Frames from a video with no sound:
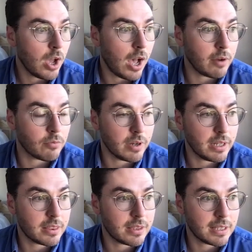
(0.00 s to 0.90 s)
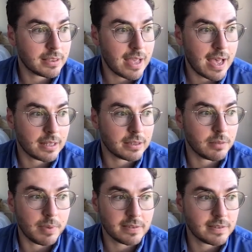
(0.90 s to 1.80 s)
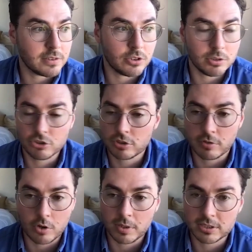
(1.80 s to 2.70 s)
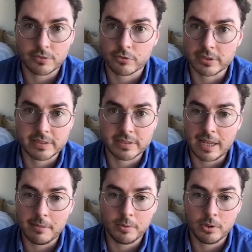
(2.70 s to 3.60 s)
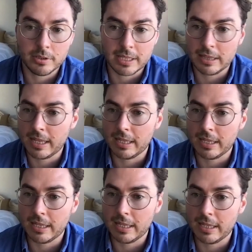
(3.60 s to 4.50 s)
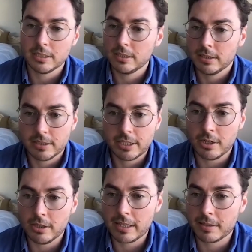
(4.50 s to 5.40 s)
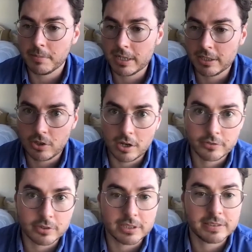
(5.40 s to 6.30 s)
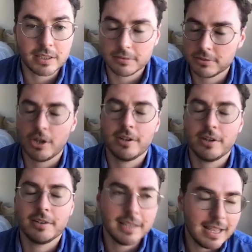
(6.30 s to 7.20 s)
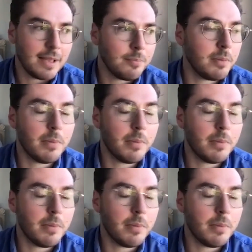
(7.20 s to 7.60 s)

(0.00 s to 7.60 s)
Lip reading: I really think that the best thing to do is to request a free sample and let the money talk for its put